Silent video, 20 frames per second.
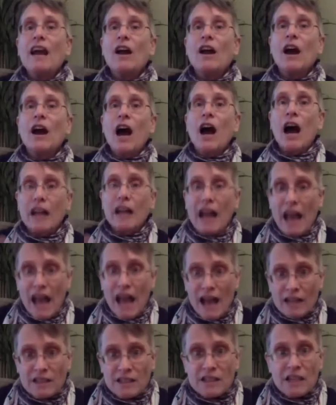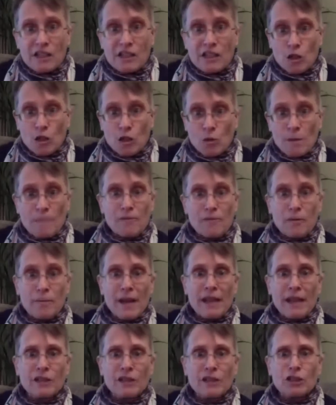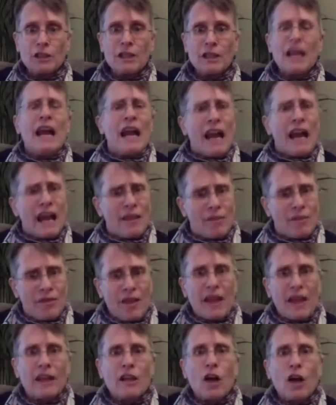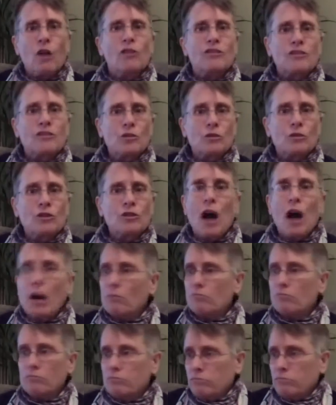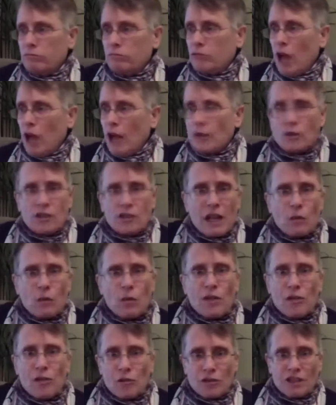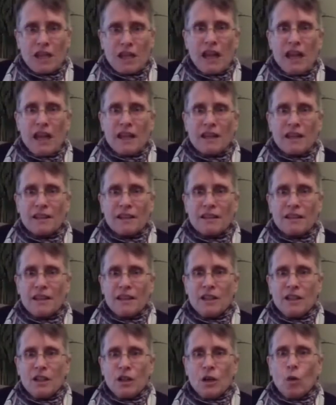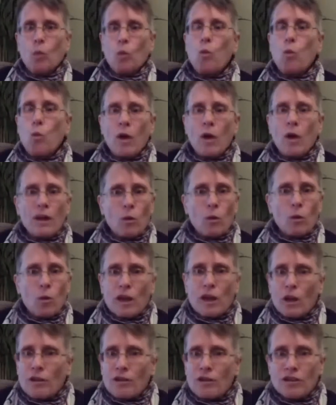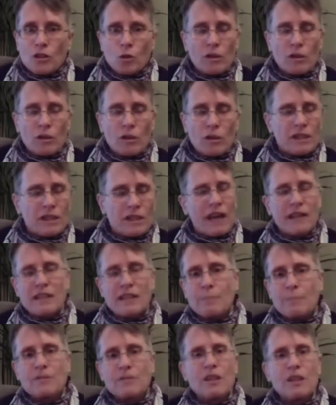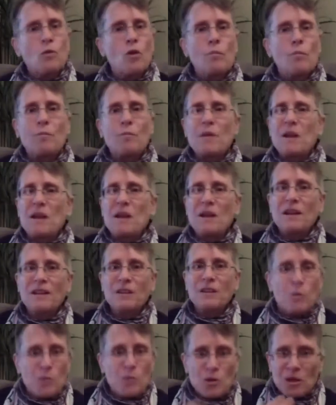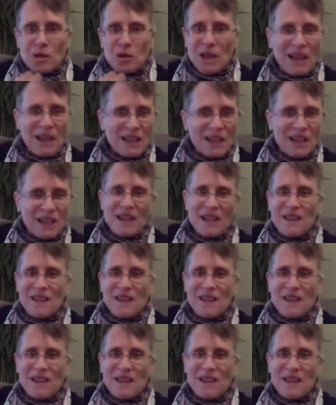how to access their information, and then also to understand what they're saying. What are the stories? A lot of times they won't be communicating like